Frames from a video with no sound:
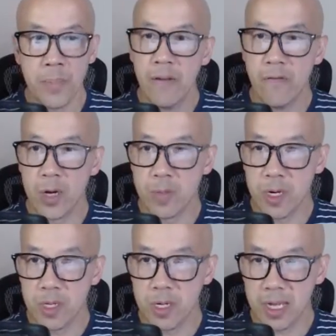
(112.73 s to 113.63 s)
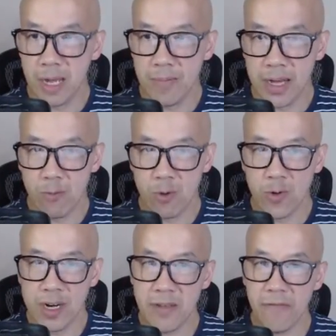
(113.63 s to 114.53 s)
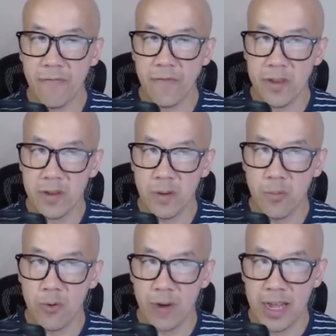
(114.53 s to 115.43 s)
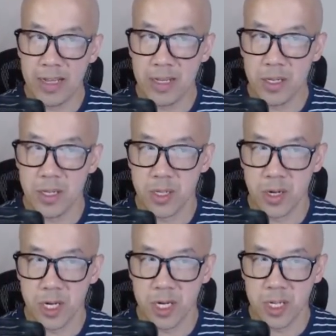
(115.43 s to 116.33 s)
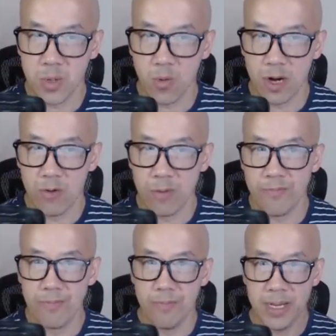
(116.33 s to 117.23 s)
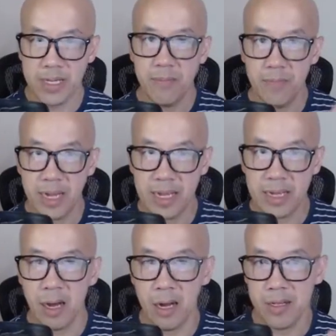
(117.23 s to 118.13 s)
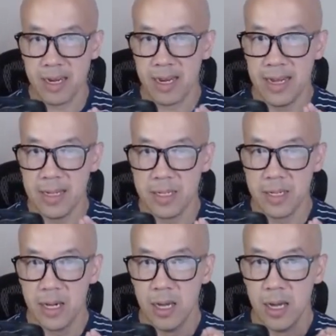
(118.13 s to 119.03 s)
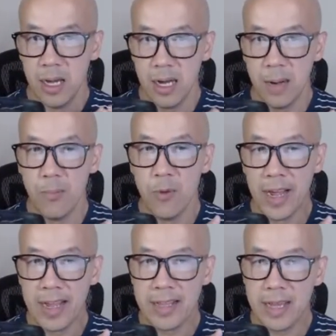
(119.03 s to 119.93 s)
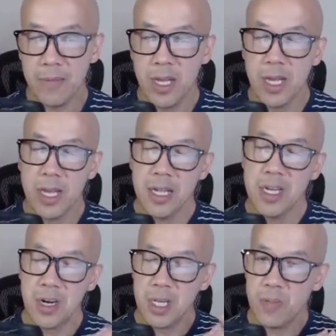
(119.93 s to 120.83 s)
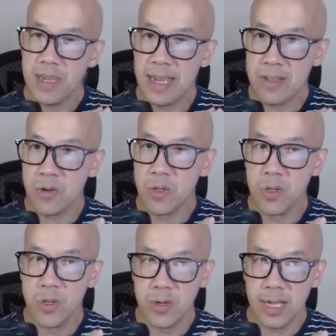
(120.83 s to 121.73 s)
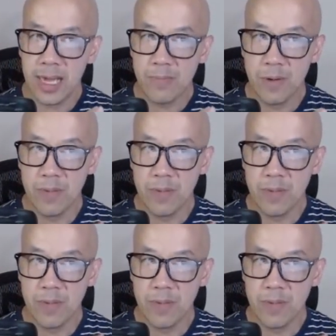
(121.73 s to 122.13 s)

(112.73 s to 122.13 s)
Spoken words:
For the Smart Search campaign, we're running a few branded searches where we're basically bidding on the client's brand name. Generally speaking, I don't do that, but